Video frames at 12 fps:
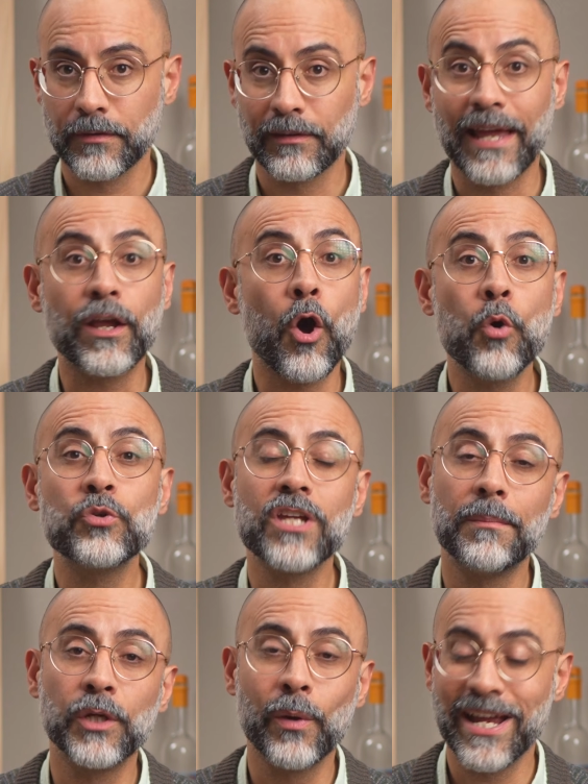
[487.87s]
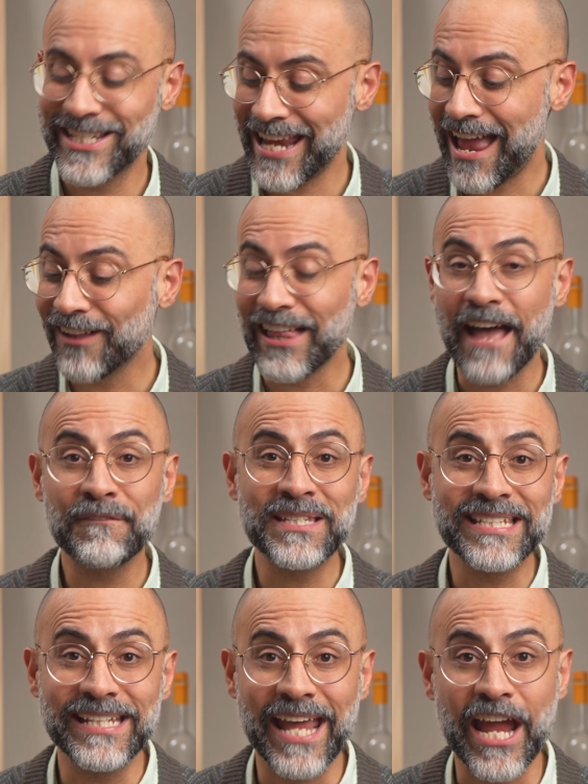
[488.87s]
Like OWH,
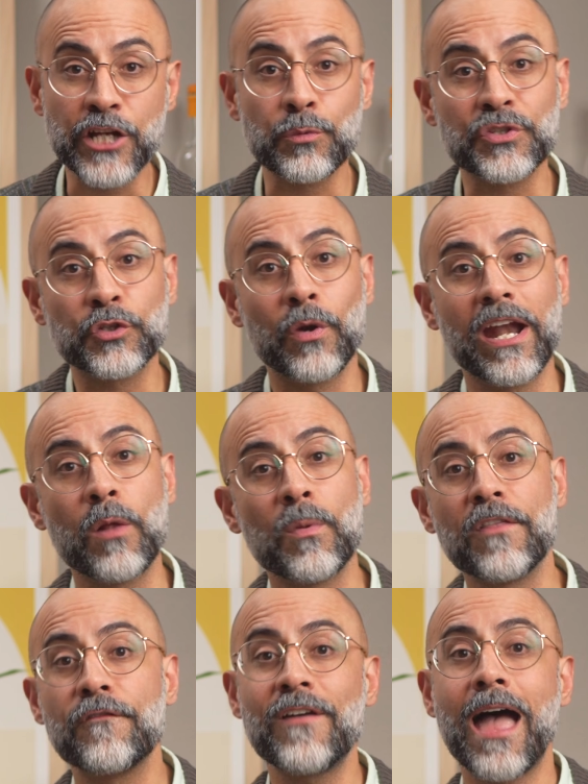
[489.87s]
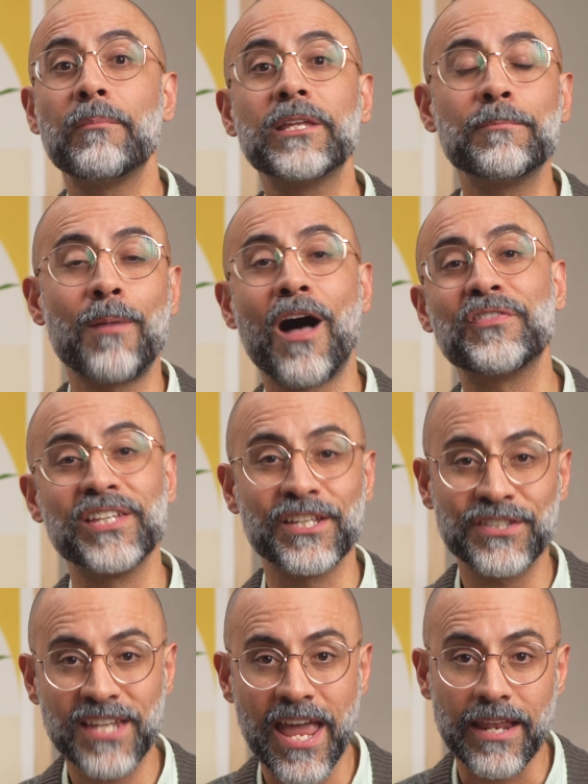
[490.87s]
LFCH was created when the family bought the
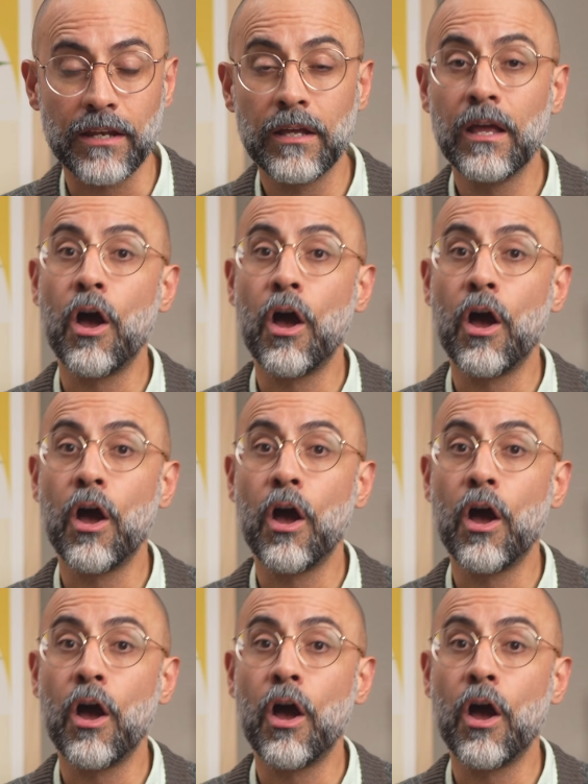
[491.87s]
estate.